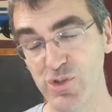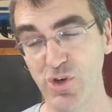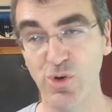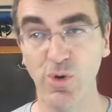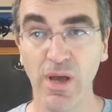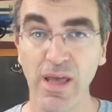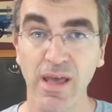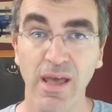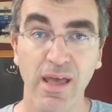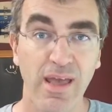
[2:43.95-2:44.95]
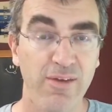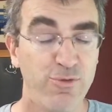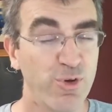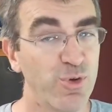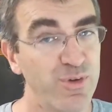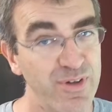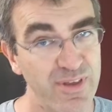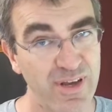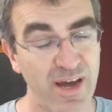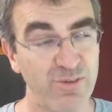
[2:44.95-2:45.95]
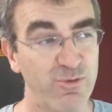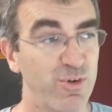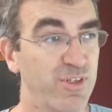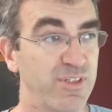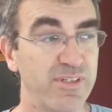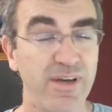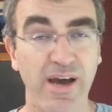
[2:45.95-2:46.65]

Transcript: So if you're going to the conference,